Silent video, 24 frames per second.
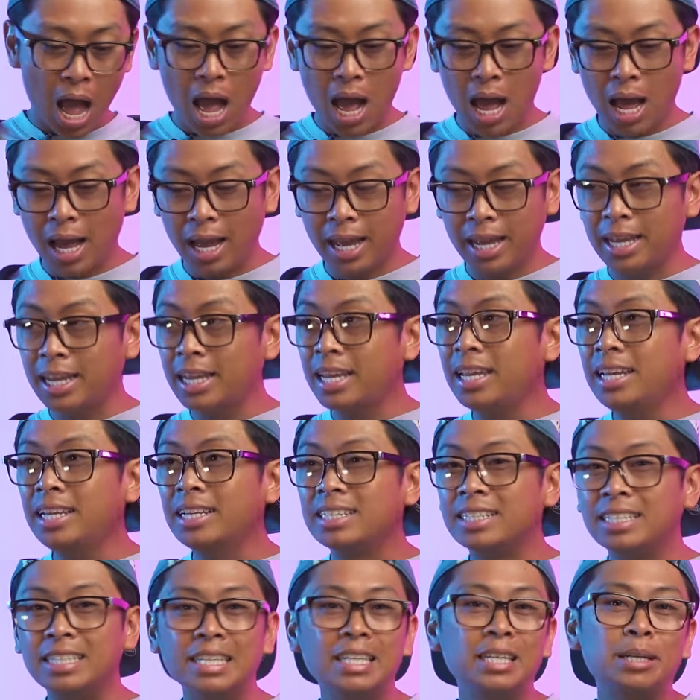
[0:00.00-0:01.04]
I
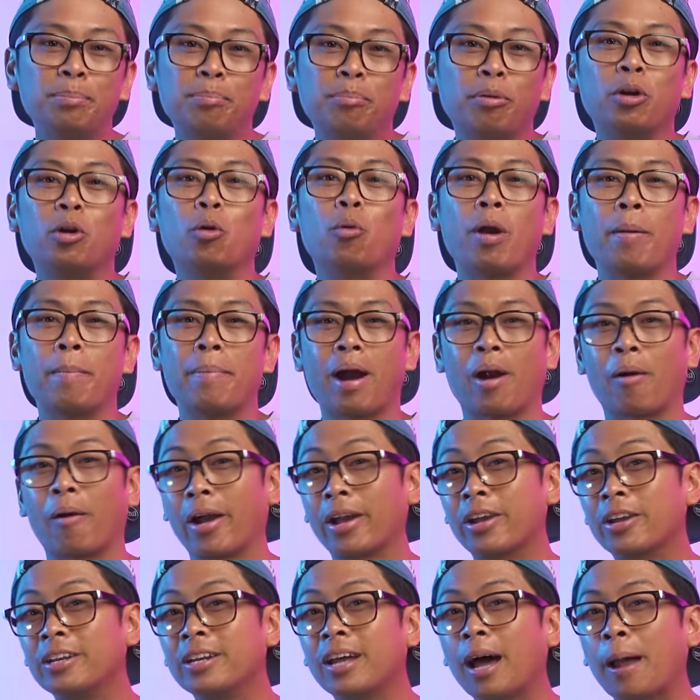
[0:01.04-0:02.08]
need put away power.
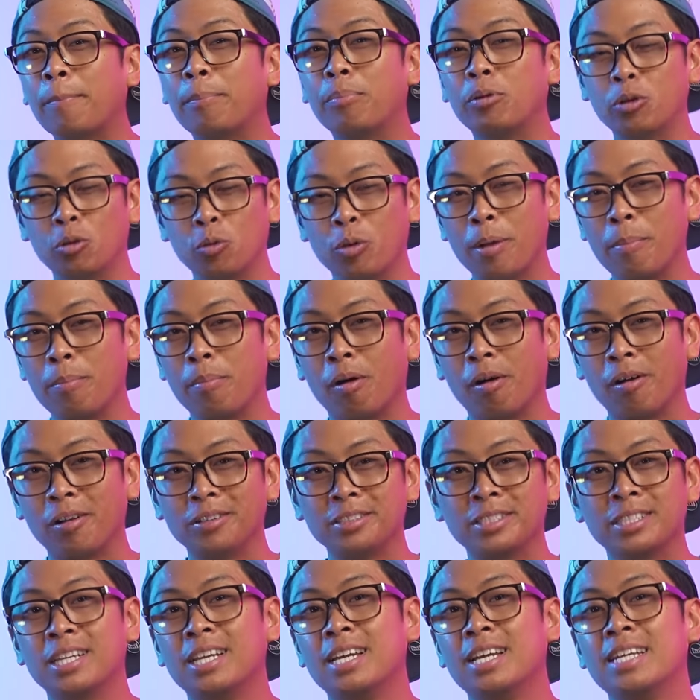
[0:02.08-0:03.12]
I could not put away
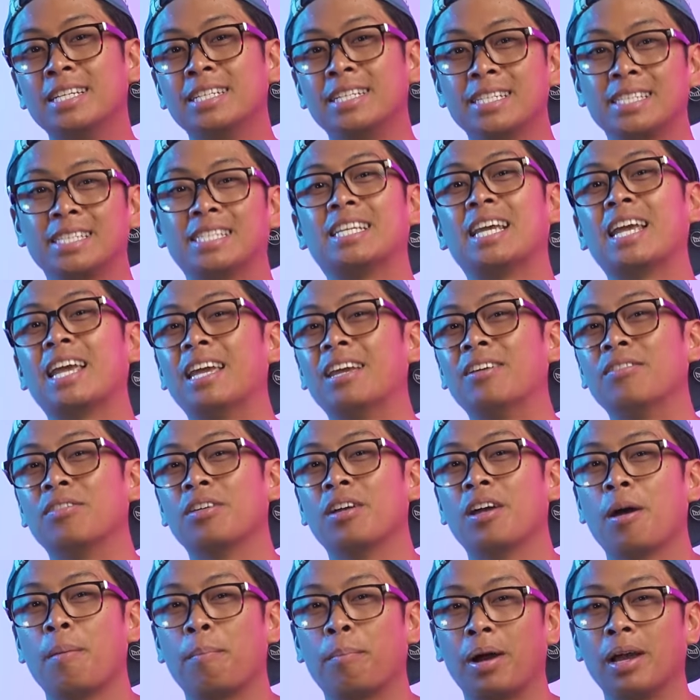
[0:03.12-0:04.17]
balls to save
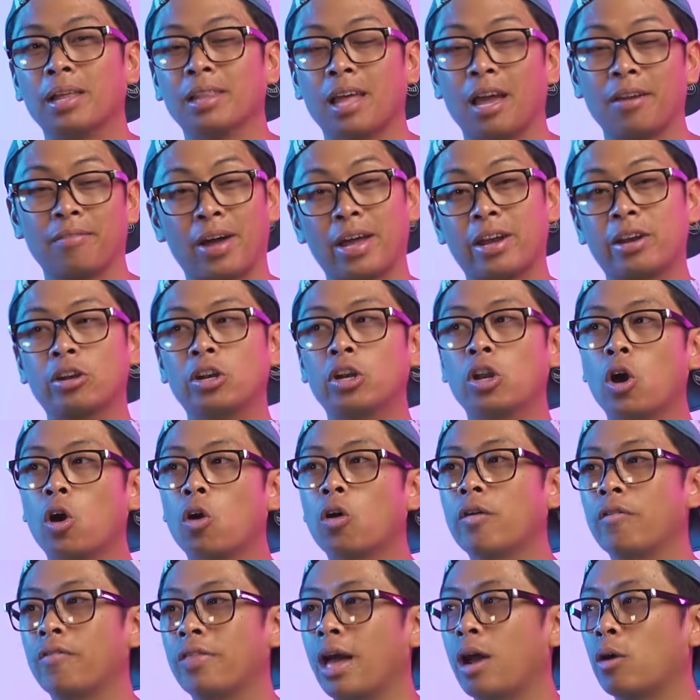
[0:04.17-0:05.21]
my life. I don't
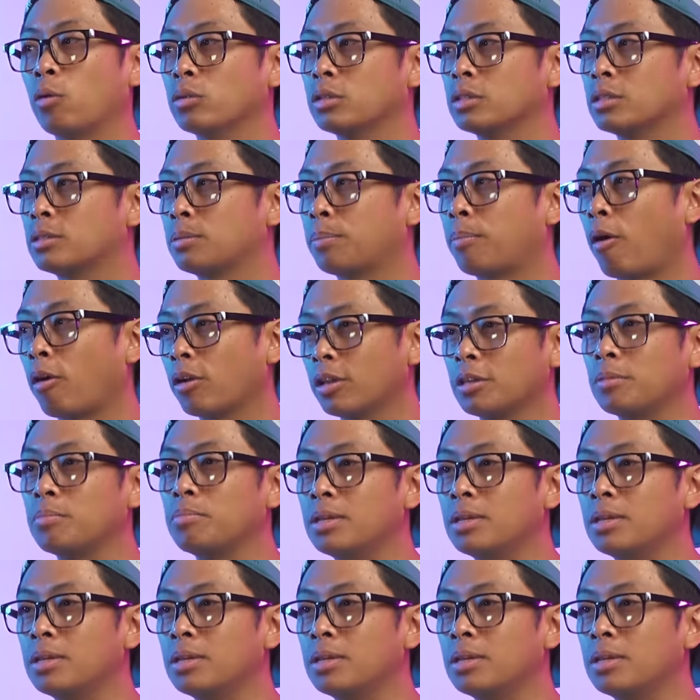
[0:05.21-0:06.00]
know if that was partly